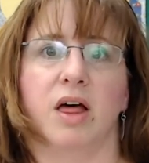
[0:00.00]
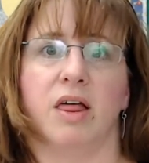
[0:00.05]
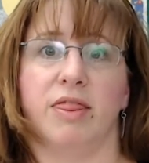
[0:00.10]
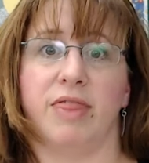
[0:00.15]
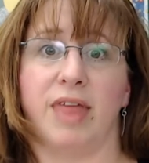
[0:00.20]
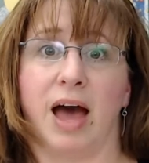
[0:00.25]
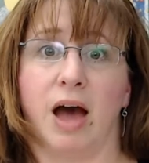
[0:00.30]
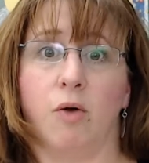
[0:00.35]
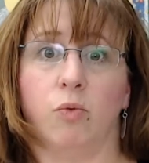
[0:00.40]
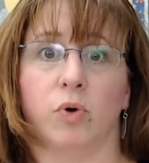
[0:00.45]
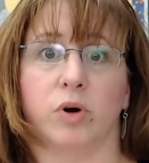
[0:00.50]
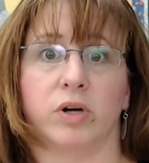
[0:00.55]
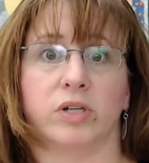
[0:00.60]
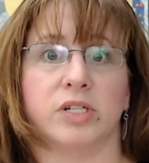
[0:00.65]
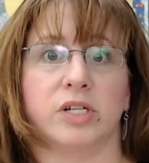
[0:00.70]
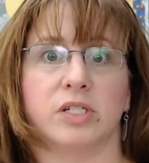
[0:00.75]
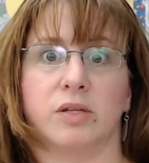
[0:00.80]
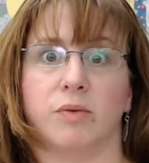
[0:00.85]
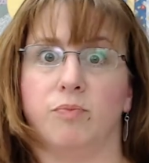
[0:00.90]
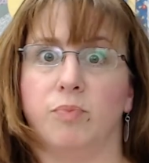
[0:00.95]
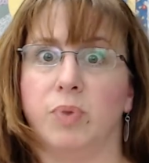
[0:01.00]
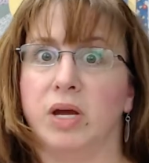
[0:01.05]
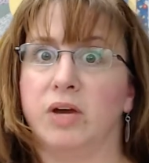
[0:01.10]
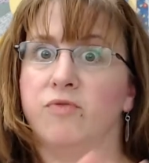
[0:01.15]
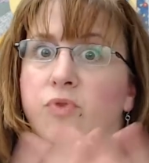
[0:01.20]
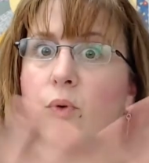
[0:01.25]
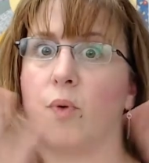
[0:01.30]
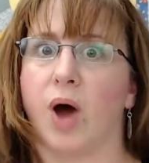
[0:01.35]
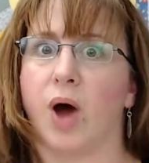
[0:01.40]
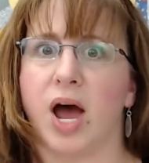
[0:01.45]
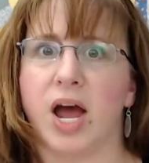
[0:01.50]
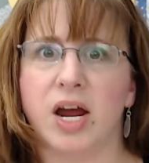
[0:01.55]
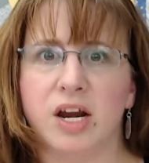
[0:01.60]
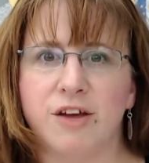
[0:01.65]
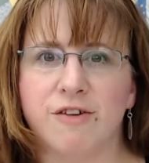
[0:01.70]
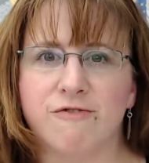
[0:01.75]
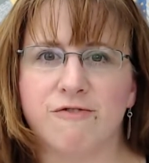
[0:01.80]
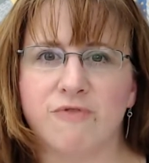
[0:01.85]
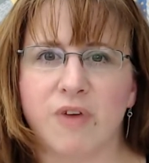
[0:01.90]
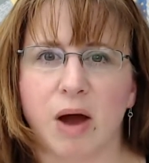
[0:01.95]
That works as the big
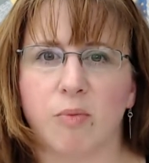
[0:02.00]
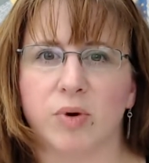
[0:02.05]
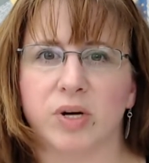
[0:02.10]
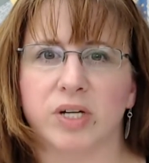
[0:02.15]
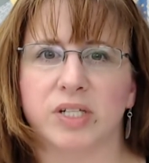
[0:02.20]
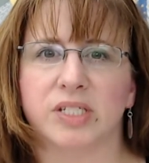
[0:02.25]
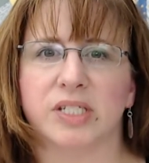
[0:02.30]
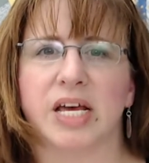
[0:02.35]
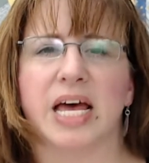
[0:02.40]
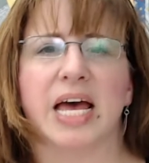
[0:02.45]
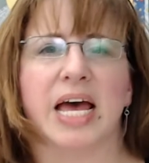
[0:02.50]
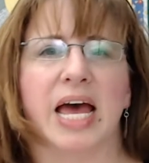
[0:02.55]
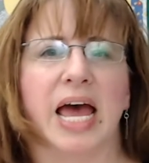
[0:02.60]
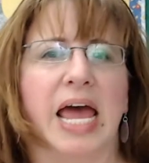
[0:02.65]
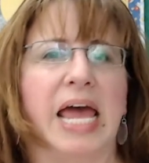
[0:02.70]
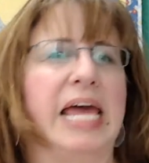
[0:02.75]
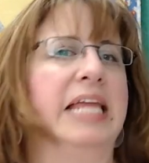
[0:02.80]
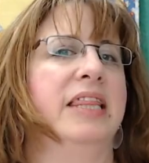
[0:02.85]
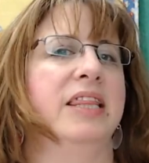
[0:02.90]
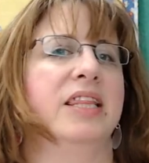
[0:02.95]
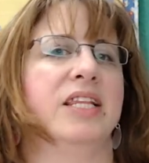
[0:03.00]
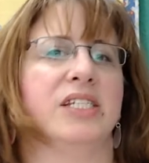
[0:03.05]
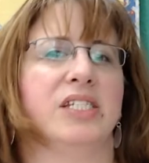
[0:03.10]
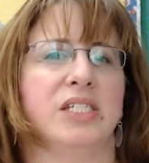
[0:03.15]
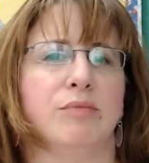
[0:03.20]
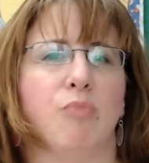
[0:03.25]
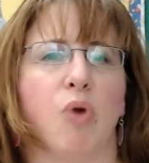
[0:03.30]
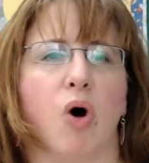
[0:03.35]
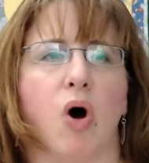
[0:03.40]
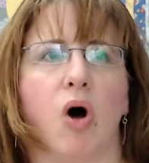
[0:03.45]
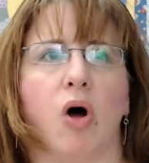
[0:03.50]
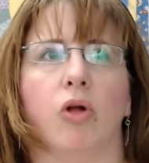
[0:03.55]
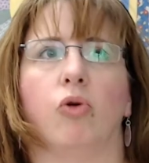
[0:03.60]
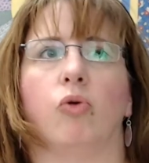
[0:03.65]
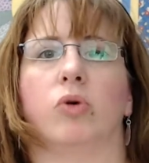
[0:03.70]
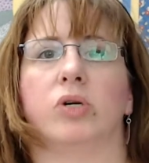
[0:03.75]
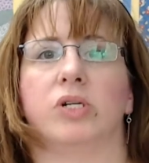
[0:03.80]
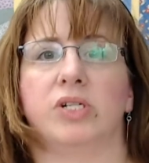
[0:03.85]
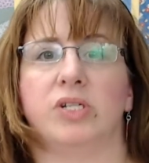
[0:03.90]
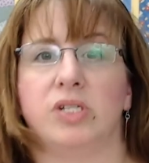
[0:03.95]
variety of fabrics in the small
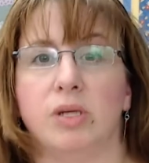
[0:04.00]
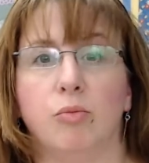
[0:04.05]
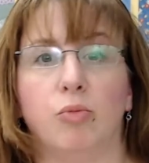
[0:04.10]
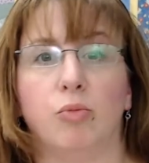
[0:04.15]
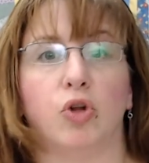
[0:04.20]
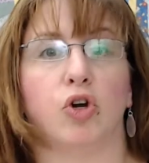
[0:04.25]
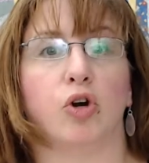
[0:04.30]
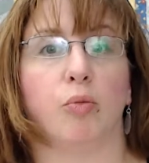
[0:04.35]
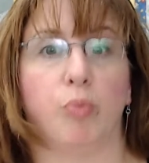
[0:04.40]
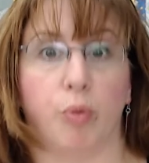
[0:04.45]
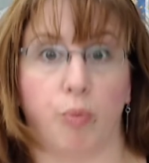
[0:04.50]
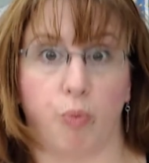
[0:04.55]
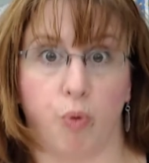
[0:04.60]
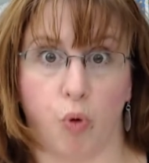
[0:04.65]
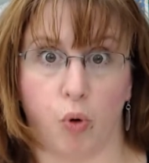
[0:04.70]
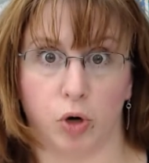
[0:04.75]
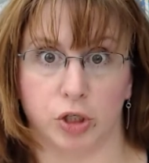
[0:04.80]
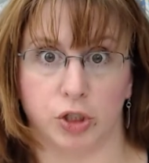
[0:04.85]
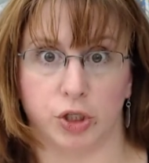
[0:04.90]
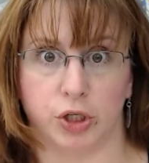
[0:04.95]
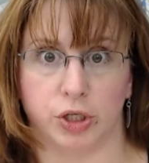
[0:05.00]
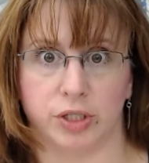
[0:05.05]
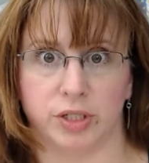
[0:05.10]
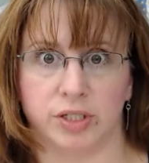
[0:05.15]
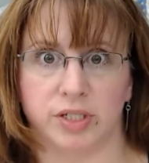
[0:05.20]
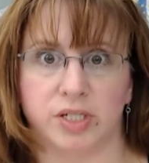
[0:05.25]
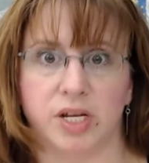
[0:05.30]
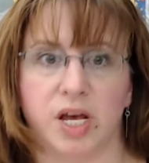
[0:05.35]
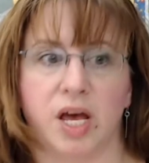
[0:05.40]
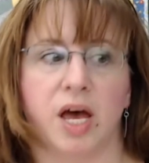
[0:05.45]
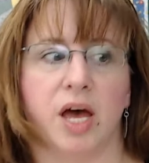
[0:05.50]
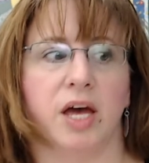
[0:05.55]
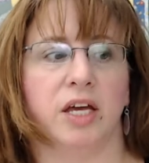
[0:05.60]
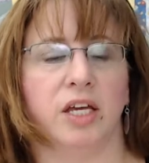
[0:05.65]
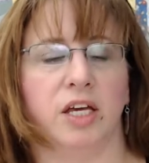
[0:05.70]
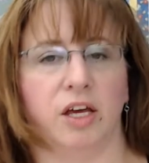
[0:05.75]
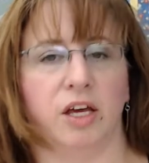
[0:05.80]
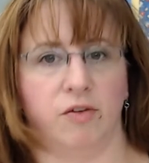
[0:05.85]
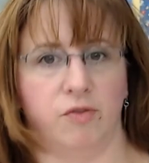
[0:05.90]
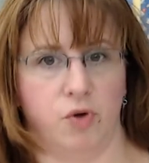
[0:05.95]
or similar proportions
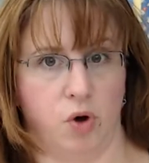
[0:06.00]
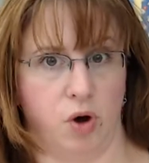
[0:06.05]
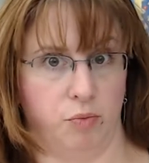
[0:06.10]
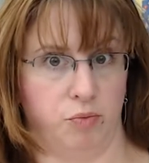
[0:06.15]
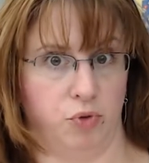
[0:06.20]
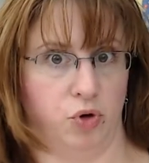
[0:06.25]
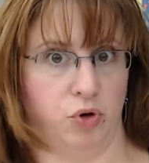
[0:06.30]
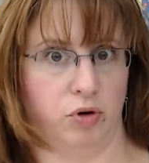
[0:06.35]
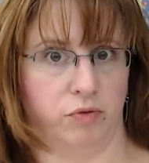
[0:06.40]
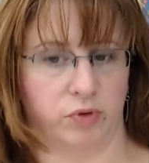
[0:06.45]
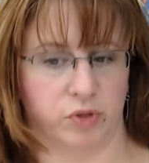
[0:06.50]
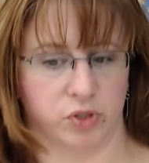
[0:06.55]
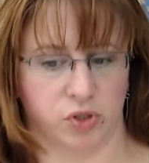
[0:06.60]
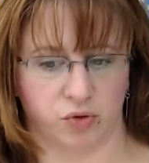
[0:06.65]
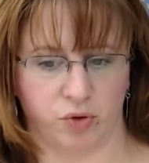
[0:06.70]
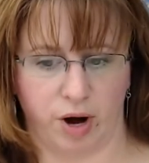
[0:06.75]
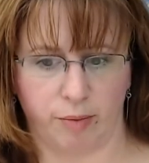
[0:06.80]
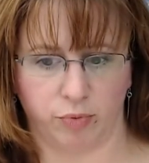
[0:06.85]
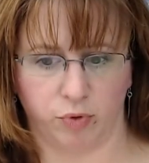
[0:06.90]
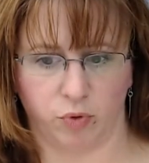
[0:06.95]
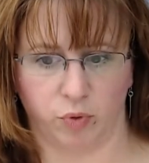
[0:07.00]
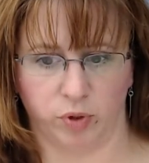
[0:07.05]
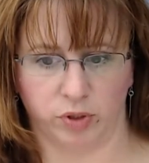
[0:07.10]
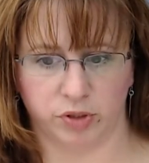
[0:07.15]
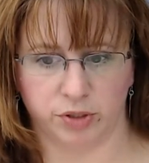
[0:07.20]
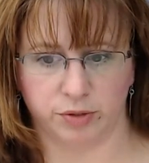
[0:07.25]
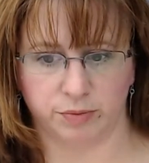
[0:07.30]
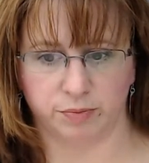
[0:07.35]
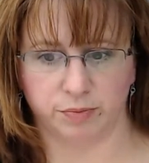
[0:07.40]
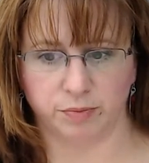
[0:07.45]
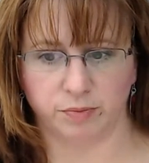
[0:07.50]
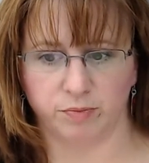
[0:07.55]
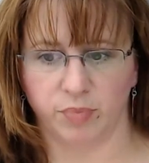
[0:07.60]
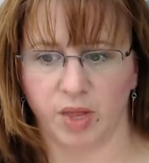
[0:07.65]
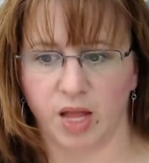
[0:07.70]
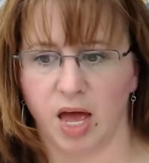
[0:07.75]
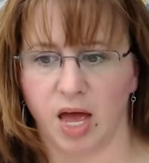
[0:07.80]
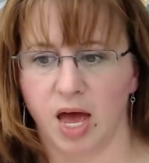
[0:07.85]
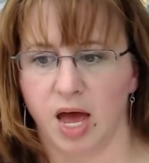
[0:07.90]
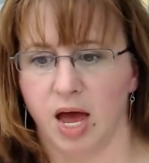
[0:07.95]
give you a beautiful scrap quilt.
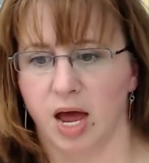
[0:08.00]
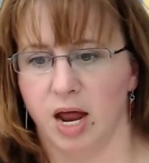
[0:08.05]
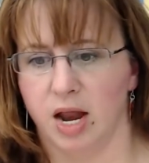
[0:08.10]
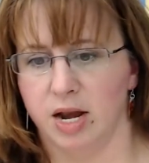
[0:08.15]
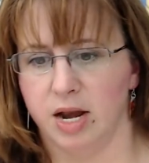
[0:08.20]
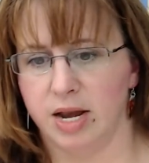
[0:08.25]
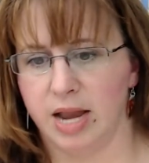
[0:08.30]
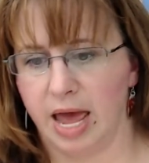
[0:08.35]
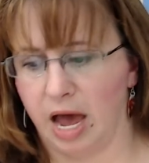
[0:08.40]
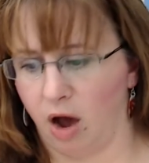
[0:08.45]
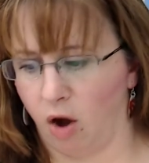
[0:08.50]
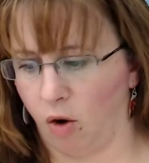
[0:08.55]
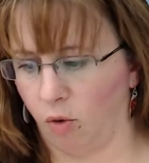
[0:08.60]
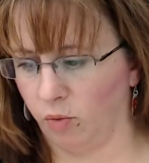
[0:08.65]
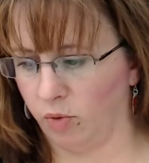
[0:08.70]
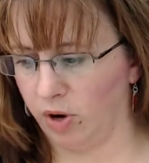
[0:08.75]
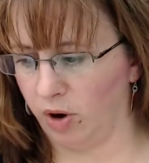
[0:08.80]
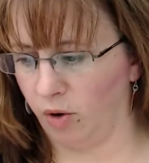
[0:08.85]
Now,